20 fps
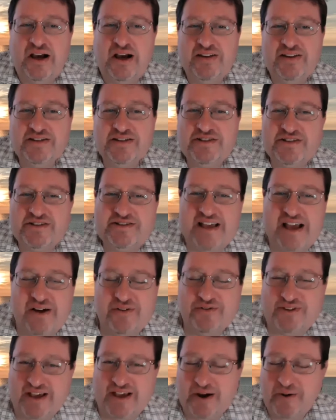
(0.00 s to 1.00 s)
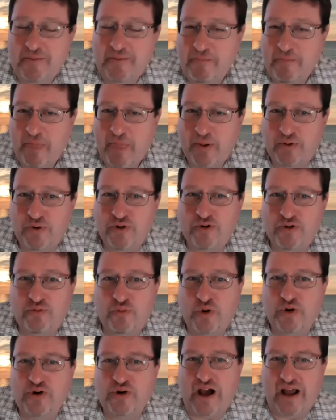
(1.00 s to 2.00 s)
This is downtown. Of course,
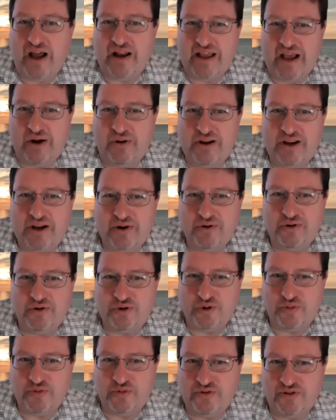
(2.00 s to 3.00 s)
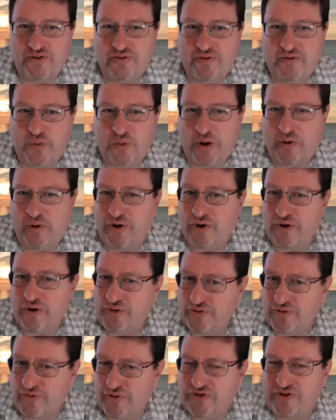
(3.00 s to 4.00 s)
we're not down here in terms of where our
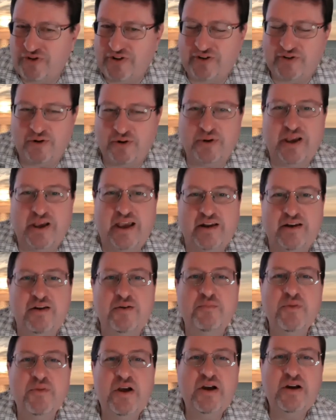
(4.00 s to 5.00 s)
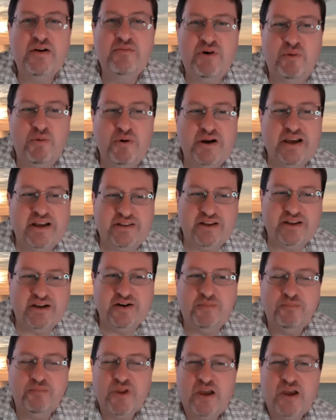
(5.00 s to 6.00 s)
university is located, but we'll get
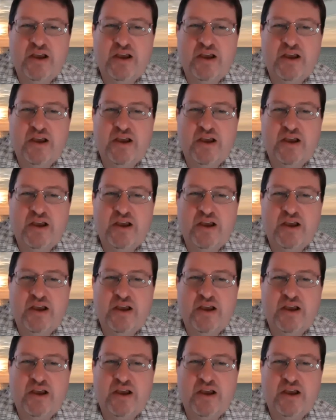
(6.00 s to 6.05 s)
there.